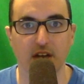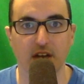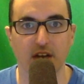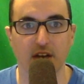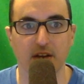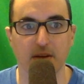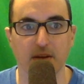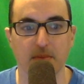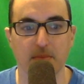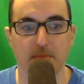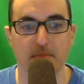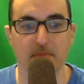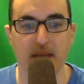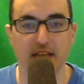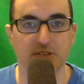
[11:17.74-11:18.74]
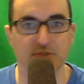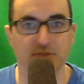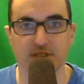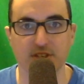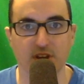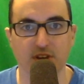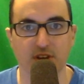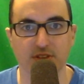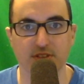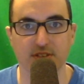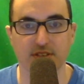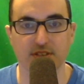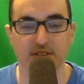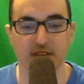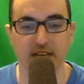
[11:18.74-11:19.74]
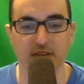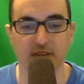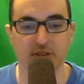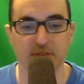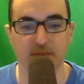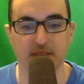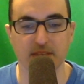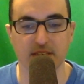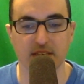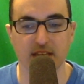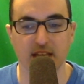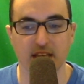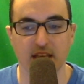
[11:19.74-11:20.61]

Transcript: match result announcement.